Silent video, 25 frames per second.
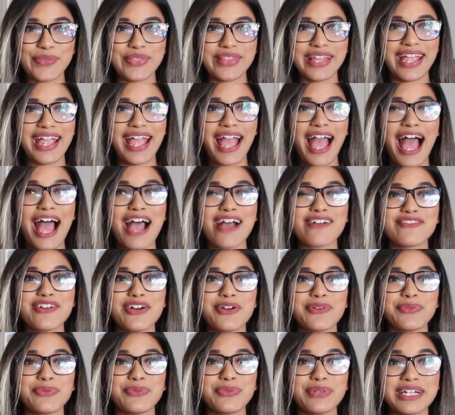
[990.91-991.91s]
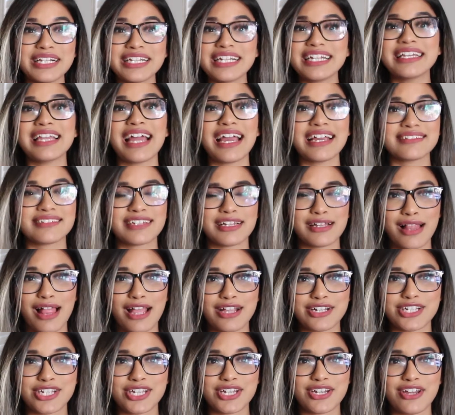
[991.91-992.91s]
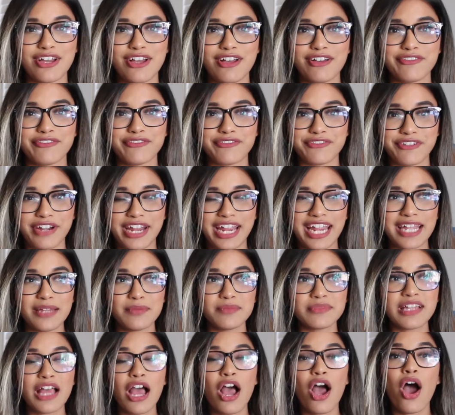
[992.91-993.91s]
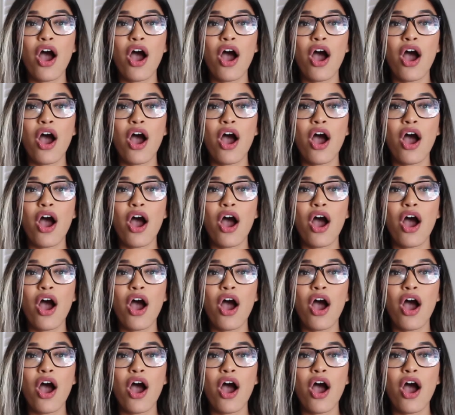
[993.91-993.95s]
They have a really nice collection of frames.